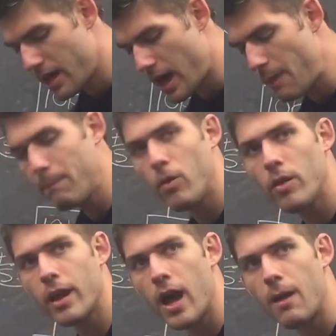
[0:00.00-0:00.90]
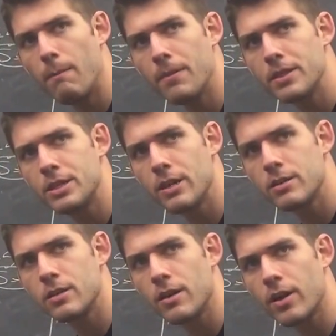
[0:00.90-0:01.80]
I'm pulling up, but the chair
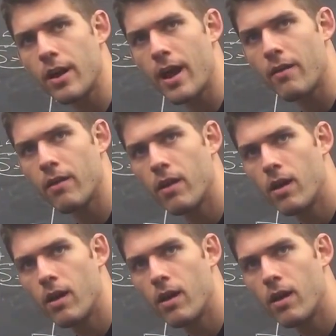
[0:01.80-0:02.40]
is still on the ground.